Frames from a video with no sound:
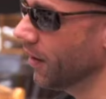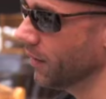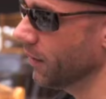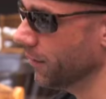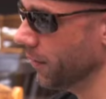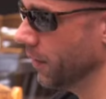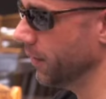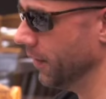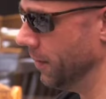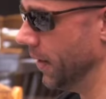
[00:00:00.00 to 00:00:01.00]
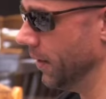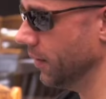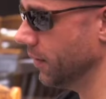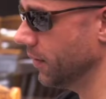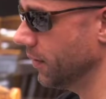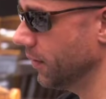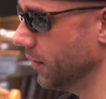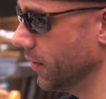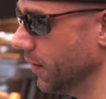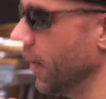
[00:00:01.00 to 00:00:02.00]
There are a few of us that have been
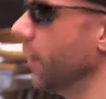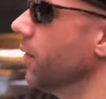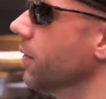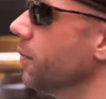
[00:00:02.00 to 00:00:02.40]
designers